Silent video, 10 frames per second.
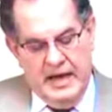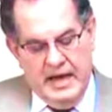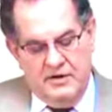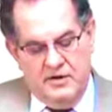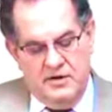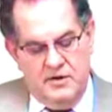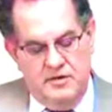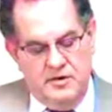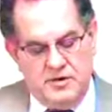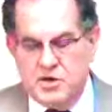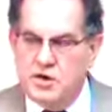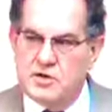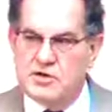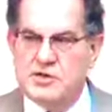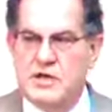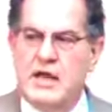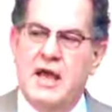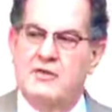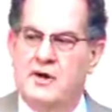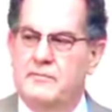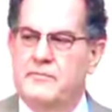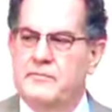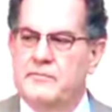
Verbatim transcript: gathered the church together,